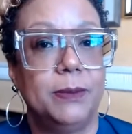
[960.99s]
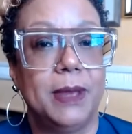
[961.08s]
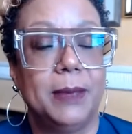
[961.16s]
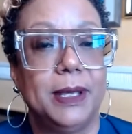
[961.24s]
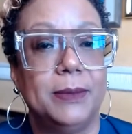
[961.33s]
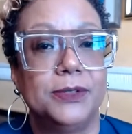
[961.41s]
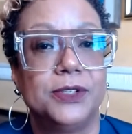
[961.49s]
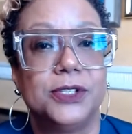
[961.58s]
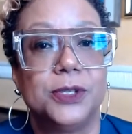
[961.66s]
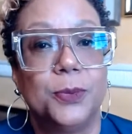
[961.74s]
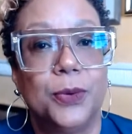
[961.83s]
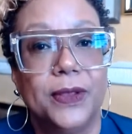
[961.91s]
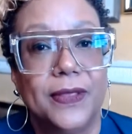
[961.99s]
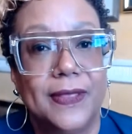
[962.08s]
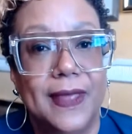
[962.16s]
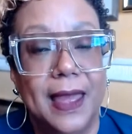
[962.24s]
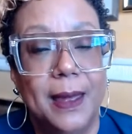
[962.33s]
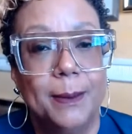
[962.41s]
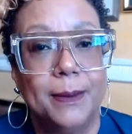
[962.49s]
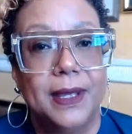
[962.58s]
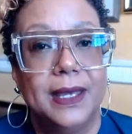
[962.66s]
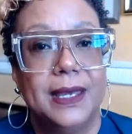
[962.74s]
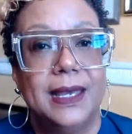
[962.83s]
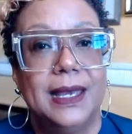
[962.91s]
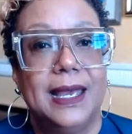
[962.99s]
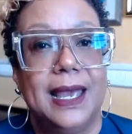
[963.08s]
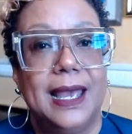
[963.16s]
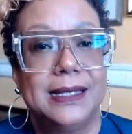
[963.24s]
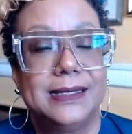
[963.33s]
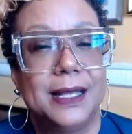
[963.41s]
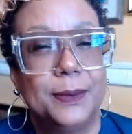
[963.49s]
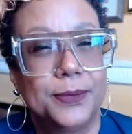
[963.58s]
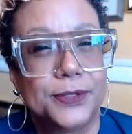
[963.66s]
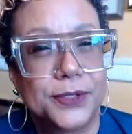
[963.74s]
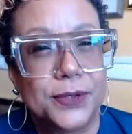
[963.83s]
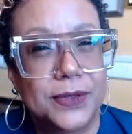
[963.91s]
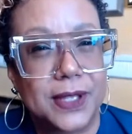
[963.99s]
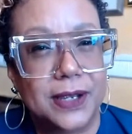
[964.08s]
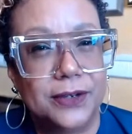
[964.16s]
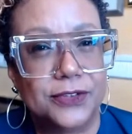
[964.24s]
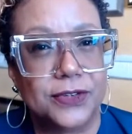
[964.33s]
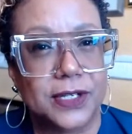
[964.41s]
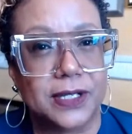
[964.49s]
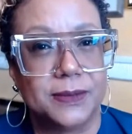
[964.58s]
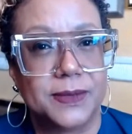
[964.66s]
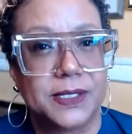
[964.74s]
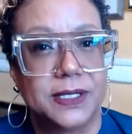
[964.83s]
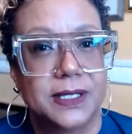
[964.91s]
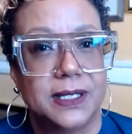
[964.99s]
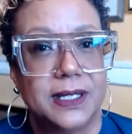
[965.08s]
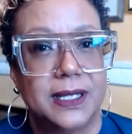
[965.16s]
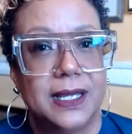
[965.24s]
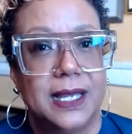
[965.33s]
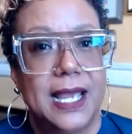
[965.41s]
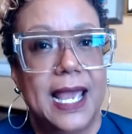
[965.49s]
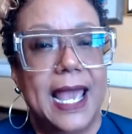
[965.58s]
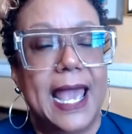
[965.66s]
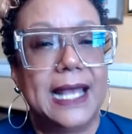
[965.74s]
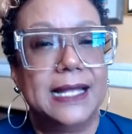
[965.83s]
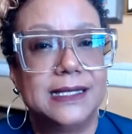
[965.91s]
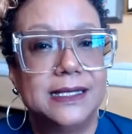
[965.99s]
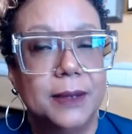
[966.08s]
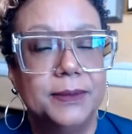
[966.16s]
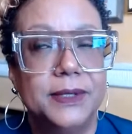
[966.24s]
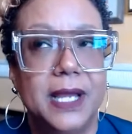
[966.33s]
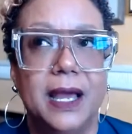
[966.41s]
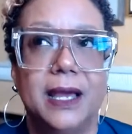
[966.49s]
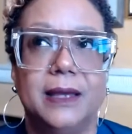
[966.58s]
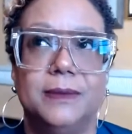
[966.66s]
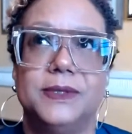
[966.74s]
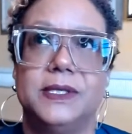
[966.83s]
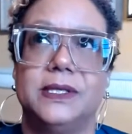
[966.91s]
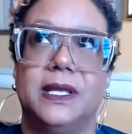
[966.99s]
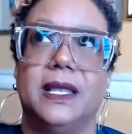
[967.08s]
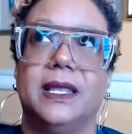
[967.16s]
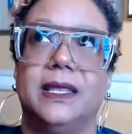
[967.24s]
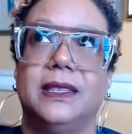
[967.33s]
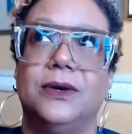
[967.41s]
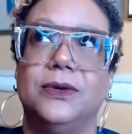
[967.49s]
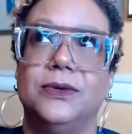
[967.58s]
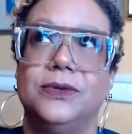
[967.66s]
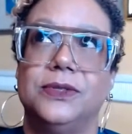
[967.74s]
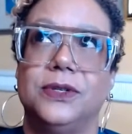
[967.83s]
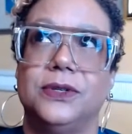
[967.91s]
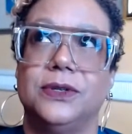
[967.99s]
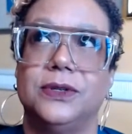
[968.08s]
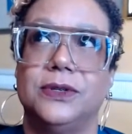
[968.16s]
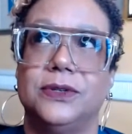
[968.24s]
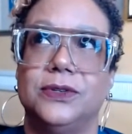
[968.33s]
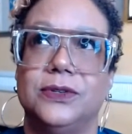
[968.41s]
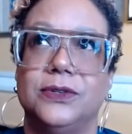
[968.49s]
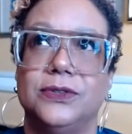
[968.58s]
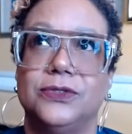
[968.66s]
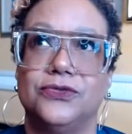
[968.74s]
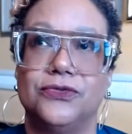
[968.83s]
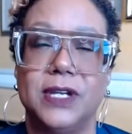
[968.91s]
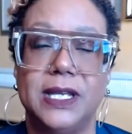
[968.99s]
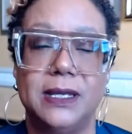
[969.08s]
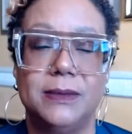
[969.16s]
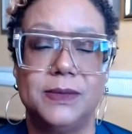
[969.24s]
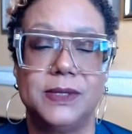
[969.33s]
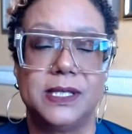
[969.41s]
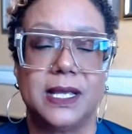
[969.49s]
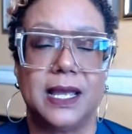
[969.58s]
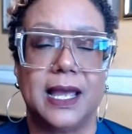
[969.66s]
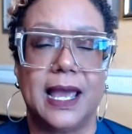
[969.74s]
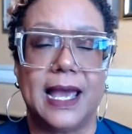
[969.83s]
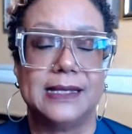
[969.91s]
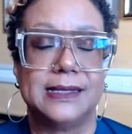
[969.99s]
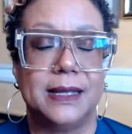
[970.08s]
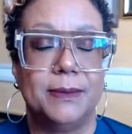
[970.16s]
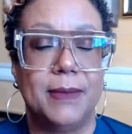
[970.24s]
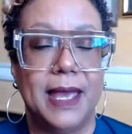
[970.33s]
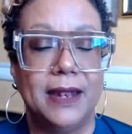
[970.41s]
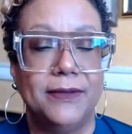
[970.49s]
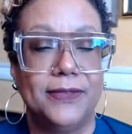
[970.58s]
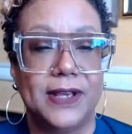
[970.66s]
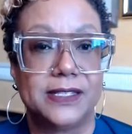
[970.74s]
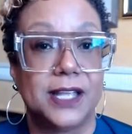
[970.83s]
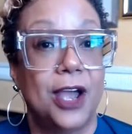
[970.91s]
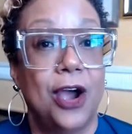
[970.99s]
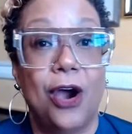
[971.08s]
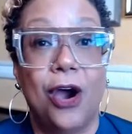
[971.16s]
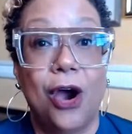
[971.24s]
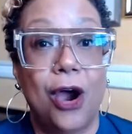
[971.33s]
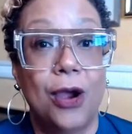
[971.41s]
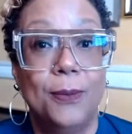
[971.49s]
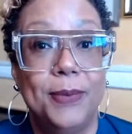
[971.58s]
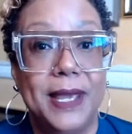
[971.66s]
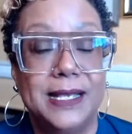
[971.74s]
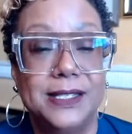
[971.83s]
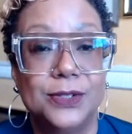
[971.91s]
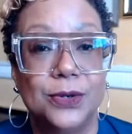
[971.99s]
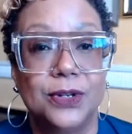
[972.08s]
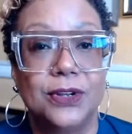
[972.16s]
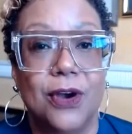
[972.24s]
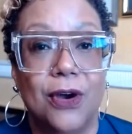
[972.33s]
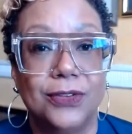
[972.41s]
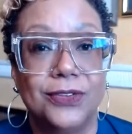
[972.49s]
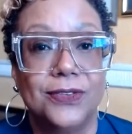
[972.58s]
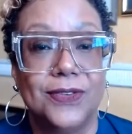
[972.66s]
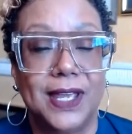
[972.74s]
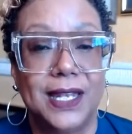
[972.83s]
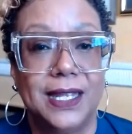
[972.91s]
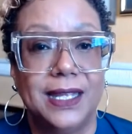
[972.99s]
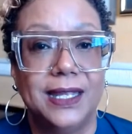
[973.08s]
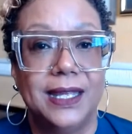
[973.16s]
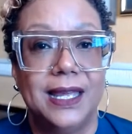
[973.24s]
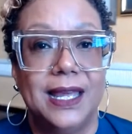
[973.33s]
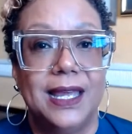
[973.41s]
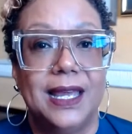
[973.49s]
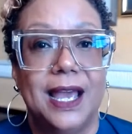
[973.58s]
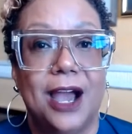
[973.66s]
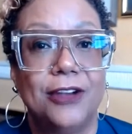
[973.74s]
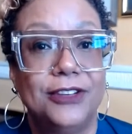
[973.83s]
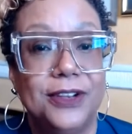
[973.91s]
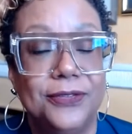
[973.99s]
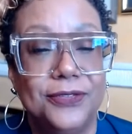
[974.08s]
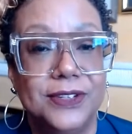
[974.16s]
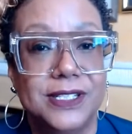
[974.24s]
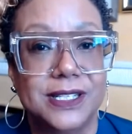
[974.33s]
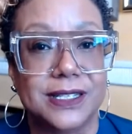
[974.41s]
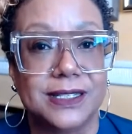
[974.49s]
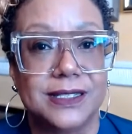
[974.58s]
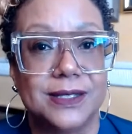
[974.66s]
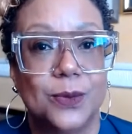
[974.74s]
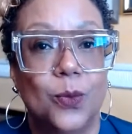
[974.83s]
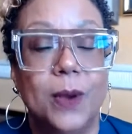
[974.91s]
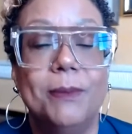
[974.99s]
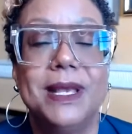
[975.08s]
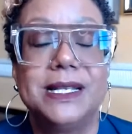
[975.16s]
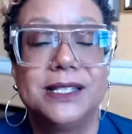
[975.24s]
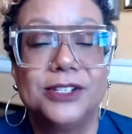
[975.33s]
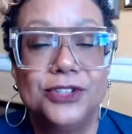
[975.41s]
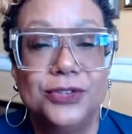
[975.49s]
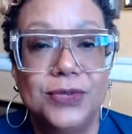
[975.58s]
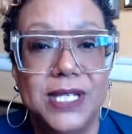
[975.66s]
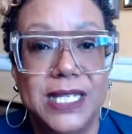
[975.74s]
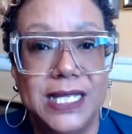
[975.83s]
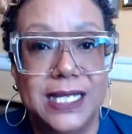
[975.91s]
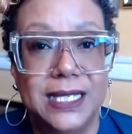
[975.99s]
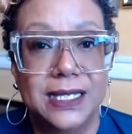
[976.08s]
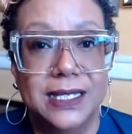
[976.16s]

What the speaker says: we may be able to support them as they pursue their dreams? And sometimes those dreams, as they manifest, are based on cultivating our differences. What makes us unique?